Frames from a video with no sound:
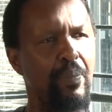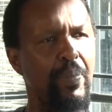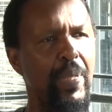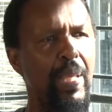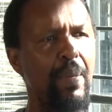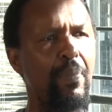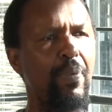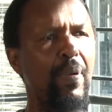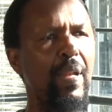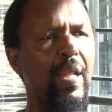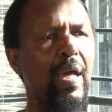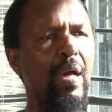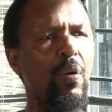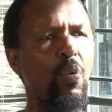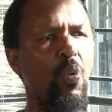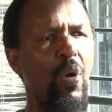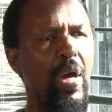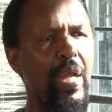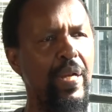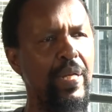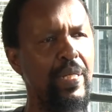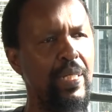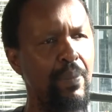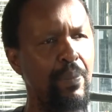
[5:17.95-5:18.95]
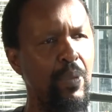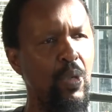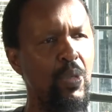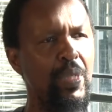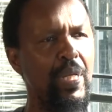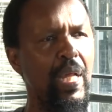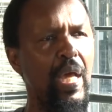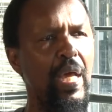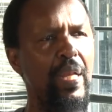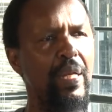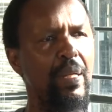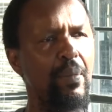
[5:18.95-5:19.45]
people are worried
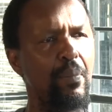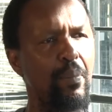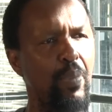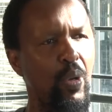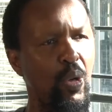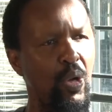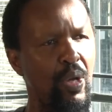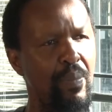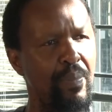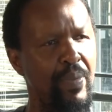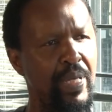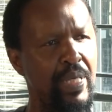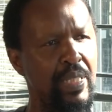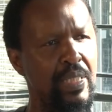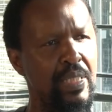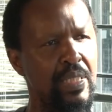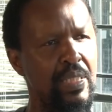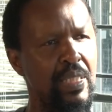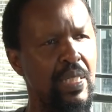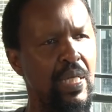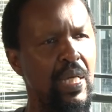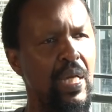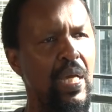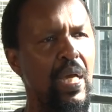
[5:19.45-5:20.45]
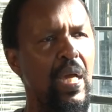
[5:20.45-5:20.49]
about unemployment,